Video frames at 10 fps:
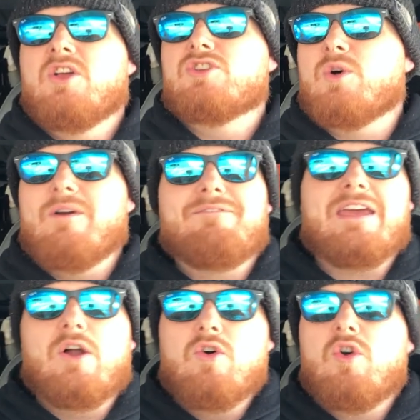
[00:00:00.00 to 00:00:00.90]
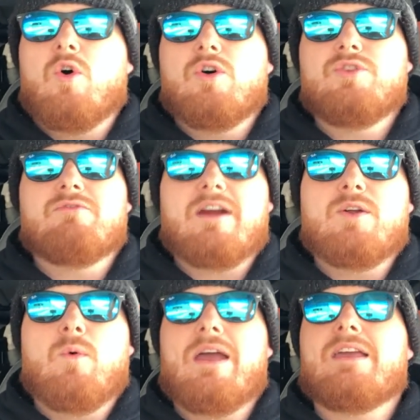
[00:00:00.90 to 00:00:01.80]
So if they don't call you right
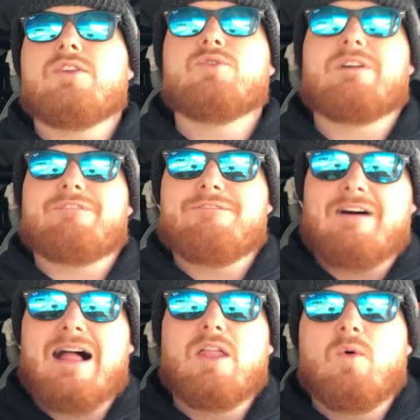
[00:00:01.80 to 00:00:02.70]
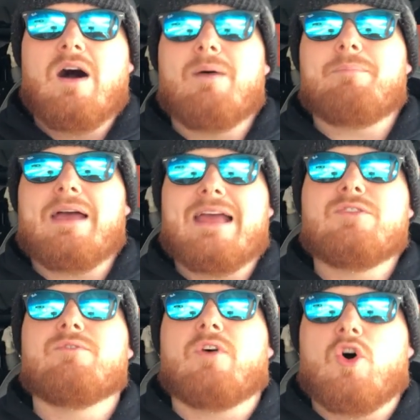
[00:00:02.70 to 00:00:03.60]
away, you could follow up
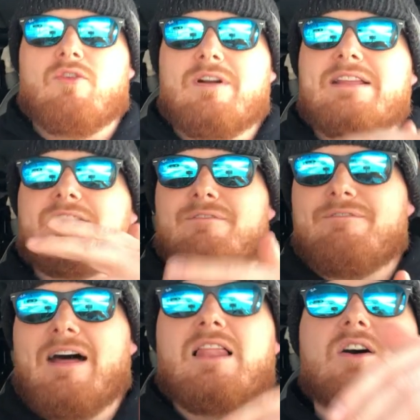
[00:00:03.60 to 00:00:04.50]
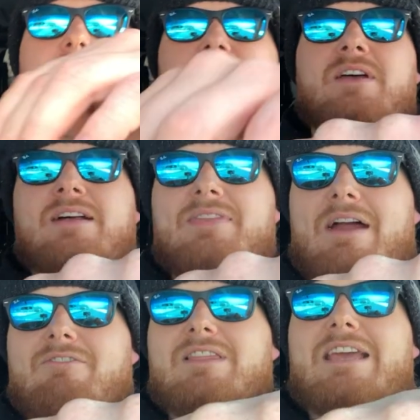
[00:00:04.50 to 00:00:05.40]
and you've already developed
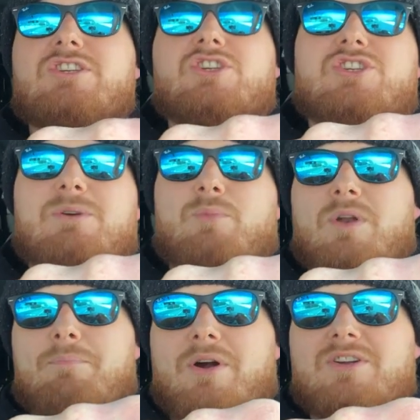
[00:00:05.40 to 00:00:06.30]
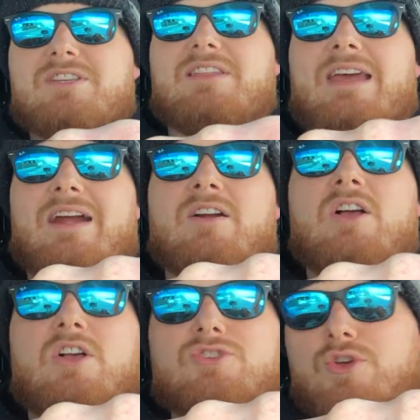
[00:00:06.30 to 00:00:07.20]
that relationship with a person there.
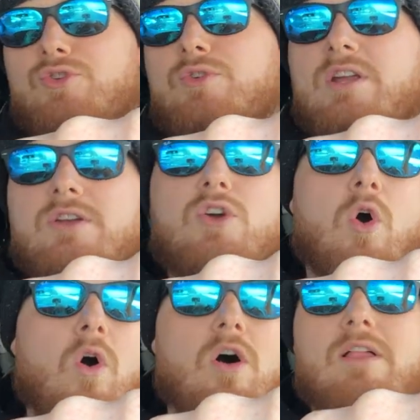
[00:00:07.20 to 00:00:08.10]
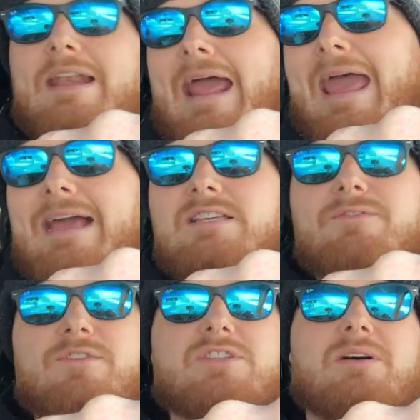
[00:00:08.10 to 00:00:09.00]
So you can call and
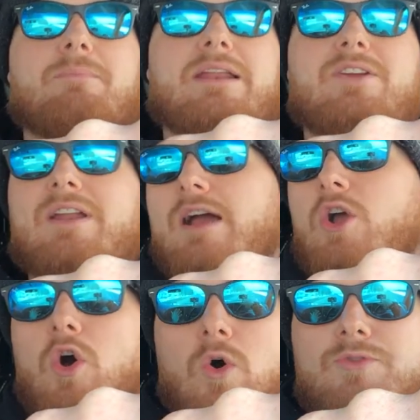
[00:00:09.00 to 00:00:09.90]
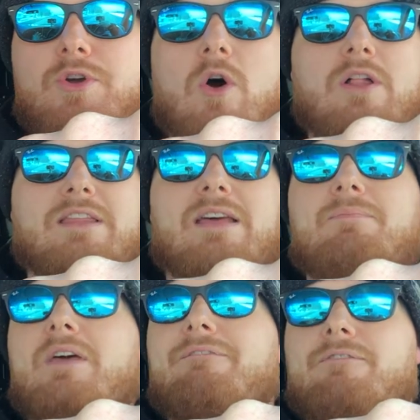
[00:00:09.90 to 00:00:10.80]
ask for somebody. You're not cold calling
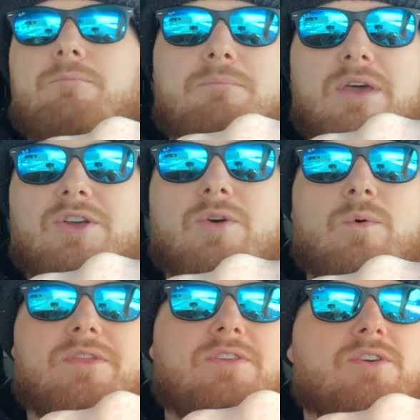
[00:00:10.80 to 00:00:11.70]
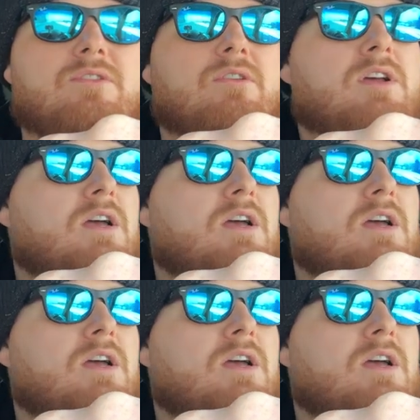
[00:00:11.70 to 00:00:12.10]
them, they're familiar with you.